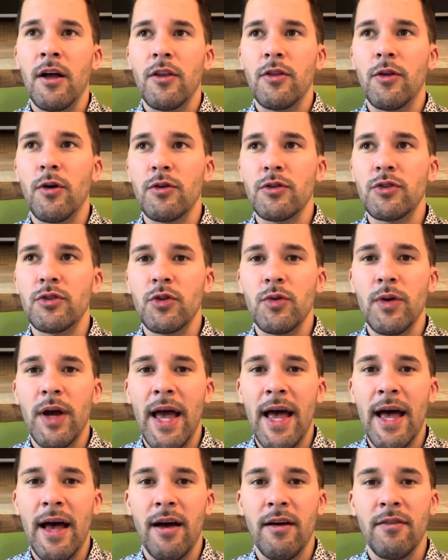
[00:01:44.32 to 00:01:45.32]
those who
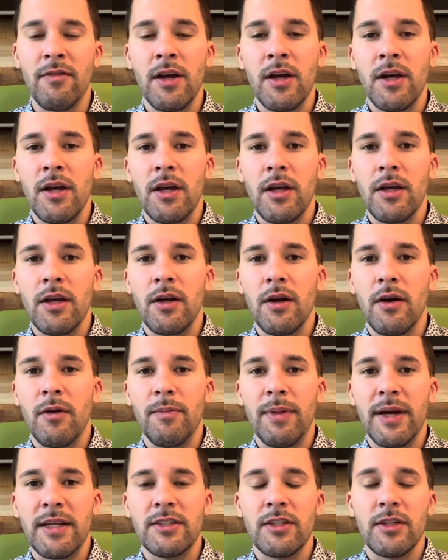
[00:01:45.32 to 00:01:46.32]
have, you know,
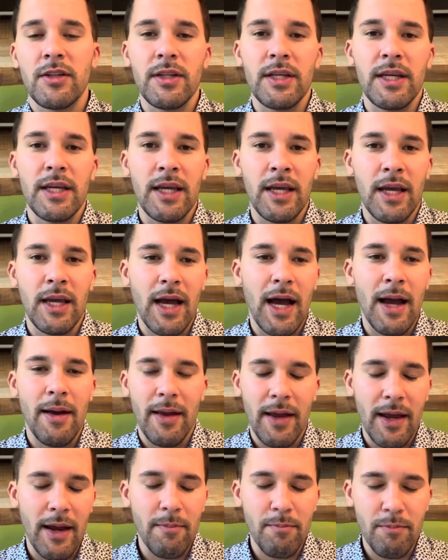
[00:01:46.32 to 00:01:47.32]
basically, I,
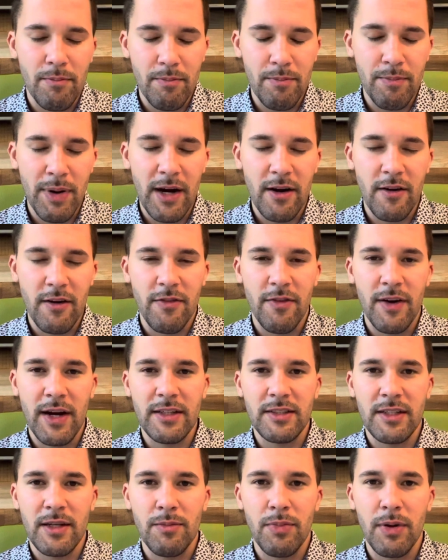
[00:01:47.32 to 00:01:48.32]
am
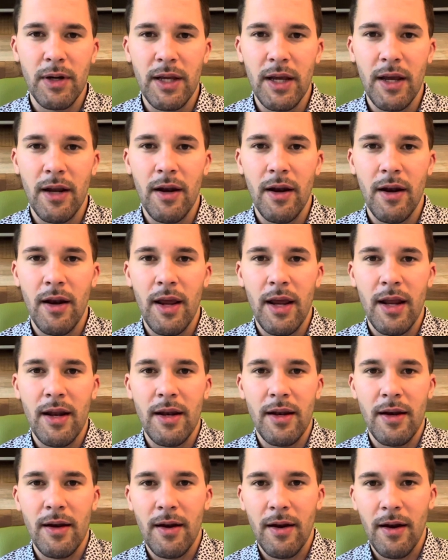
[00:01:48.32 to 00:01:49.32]
paraphrasing and putting in,
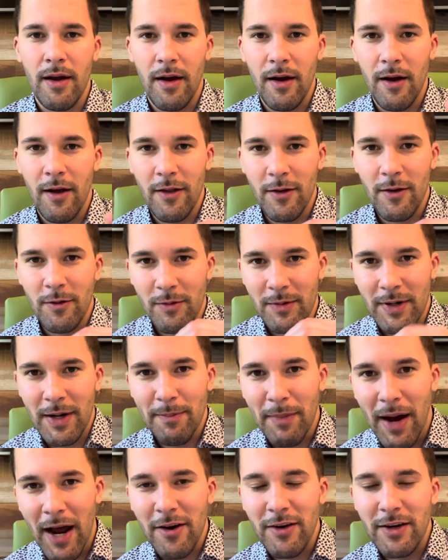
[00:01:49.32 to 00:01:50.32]
in uh,
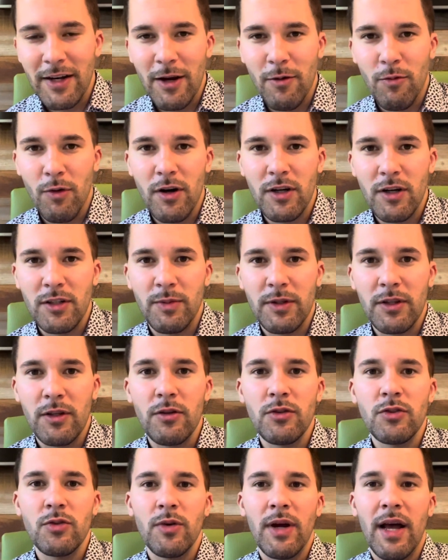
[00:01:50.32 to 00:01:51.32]
modern day words, but
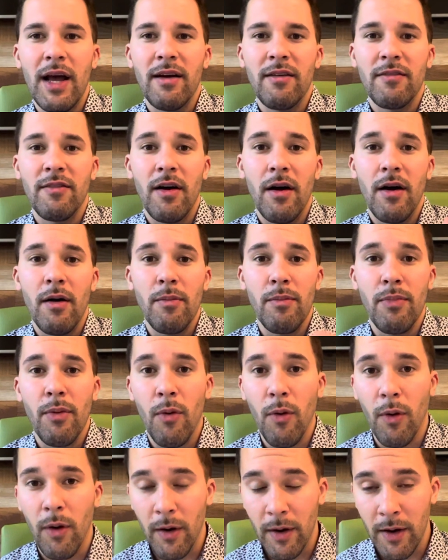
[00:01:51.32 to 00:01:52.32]
those who have a
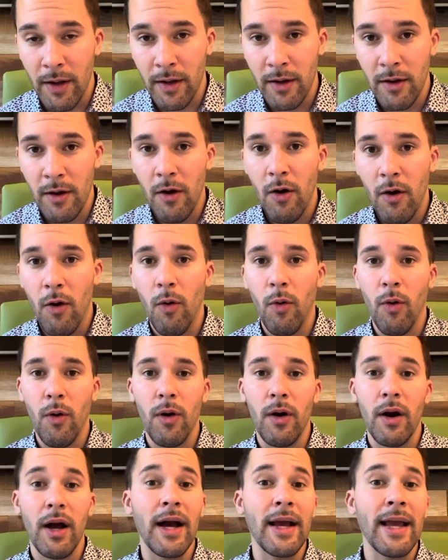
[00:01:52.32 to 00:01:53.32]
board
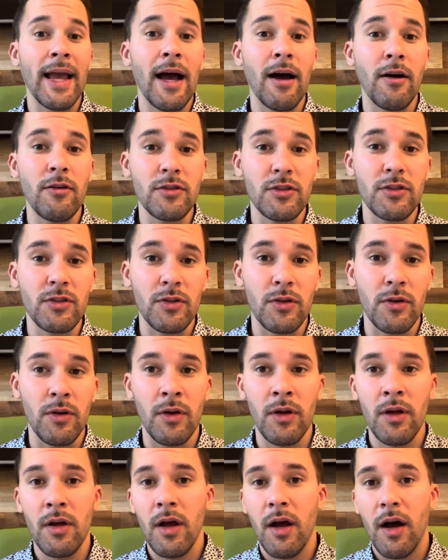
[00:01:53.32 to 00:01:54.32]
or a council
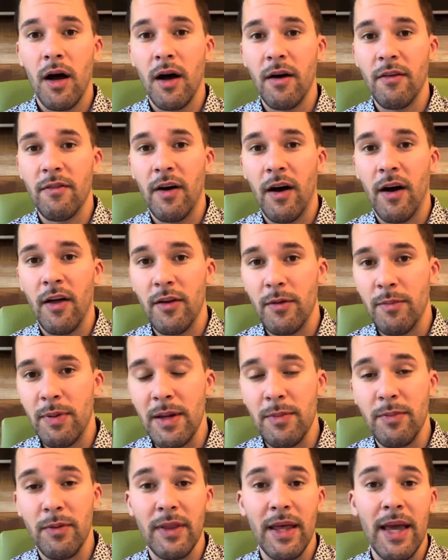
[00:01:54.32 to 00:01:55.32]
of other
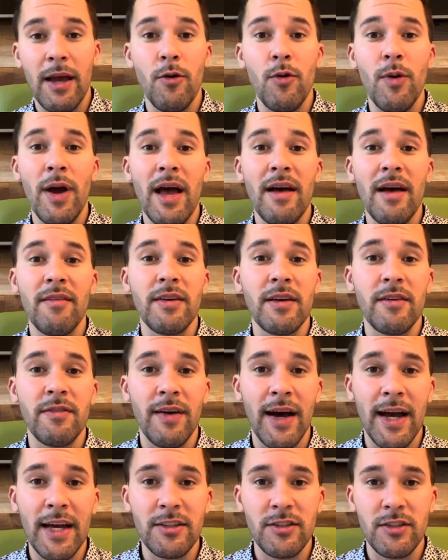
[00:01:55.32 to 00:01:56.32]
people that, who have
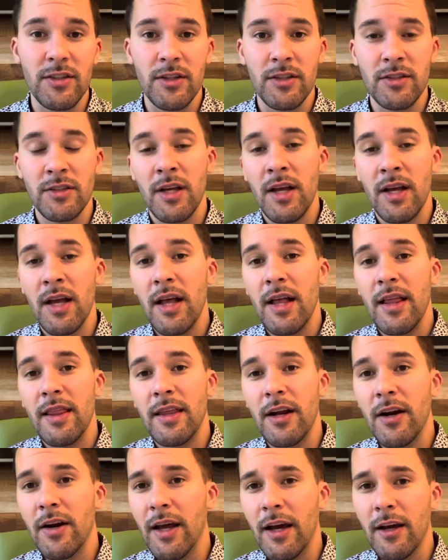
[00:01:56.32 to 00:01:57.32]
advisors,
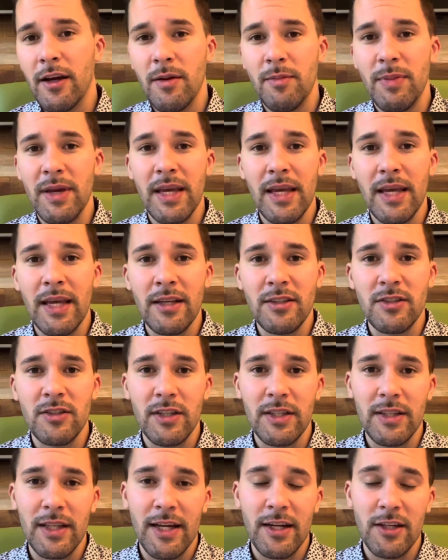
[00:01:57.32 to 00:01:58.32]
they're not going to be
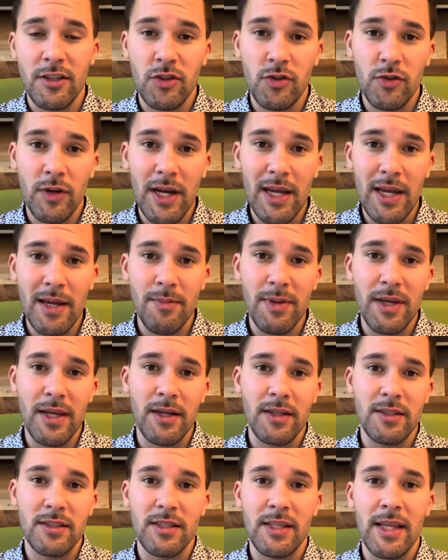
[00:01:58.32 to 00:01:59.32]
easily led astray
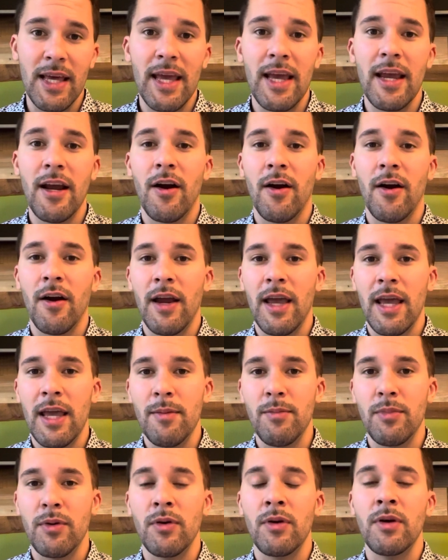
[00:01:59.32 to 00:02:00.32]
because they are
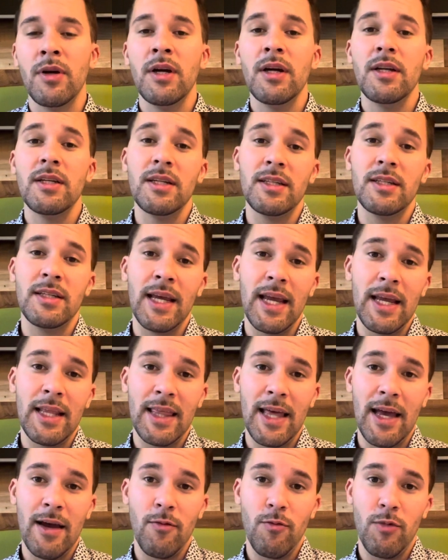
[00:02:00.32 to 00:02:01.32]
able to take
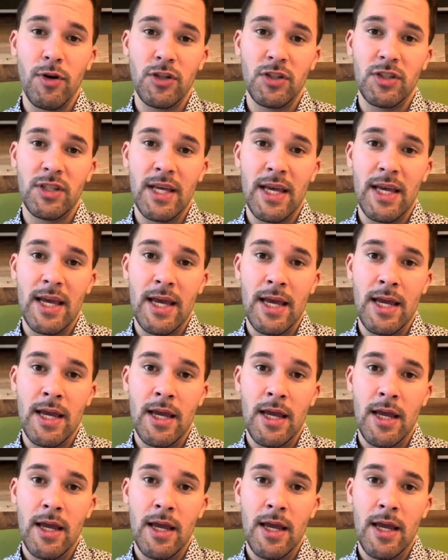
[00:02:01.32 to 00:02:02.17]
that which they